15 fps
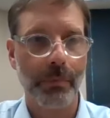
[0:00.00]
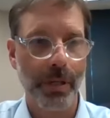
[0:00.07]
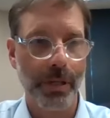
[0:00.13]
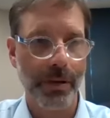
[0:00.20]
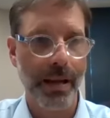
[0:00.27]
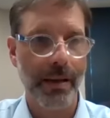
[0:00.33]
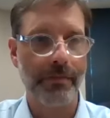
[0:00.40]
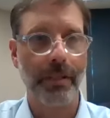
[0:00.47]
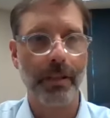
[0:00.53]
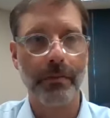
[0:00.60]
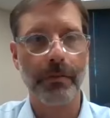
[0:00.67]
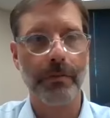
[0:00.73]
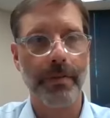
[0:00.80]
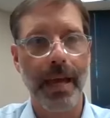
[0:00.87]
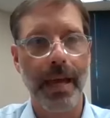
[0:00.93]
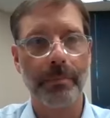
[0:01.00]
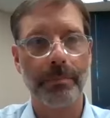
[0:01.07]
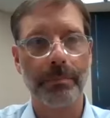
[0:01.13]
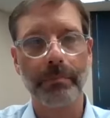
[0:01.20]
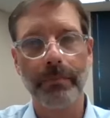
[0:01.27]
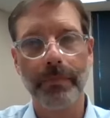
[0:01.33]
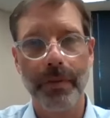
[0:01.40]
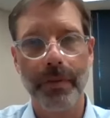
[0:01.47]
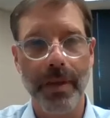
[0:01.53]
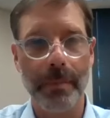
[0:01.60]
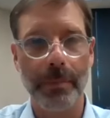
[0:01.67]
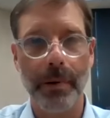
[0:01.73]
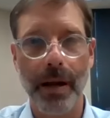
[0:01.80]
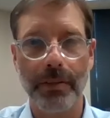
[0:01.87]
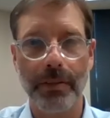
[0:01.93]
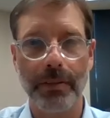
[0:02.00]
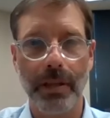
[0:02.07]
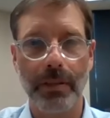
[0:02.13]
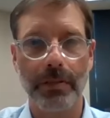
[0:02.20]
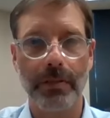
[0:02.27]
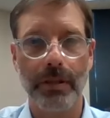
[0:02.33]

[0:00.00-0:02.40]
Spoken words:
when you have to go through that process.